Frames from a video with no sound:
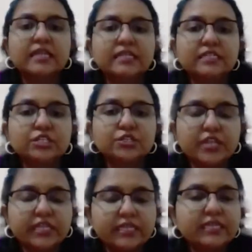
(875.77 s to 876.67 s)
This
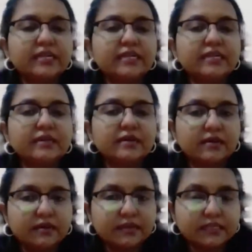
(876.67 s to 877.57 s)
strengthened
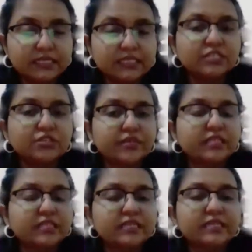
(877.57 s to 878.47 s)

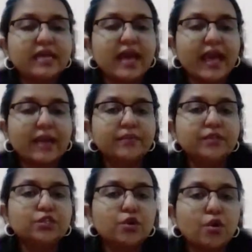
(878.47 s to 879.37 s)
the
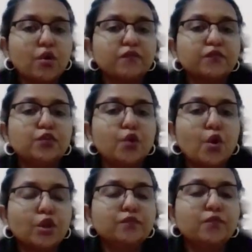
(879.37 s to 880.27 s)
habit of
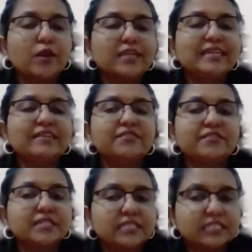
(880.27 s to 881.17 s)
non-violent
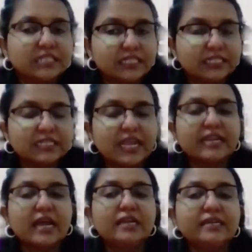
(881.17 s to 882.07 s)
resistance
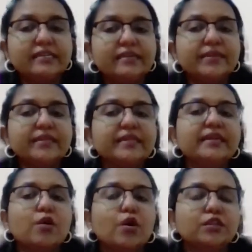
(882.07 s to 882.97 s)
and
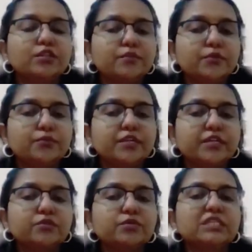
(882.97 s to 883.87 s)
ultimately
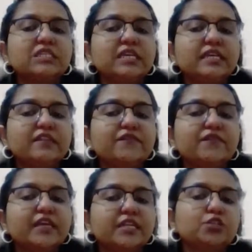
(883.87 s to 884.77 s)
contributed to a
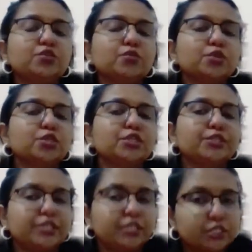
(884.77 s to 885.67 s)
significant social
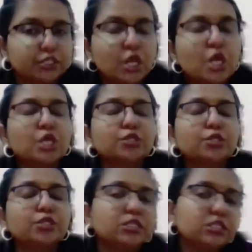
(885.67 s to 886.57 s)
change.
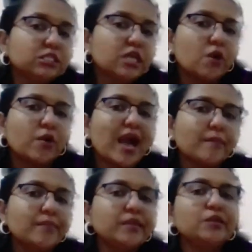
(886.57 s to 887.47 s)
So this is how
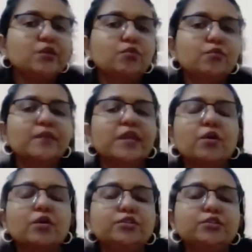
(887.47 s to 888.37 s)
habit loop can
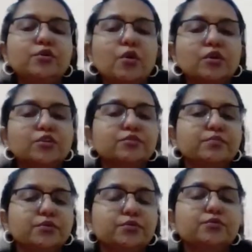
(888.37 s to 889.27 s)
also
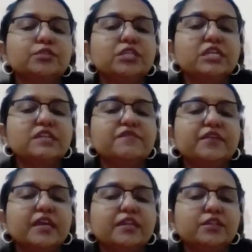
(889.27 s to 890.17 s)
contribute to
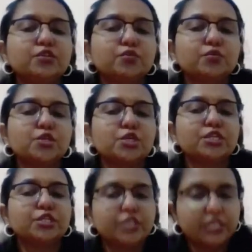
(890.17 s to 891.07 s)
significant
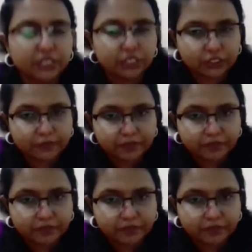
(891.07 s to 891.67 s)
social change.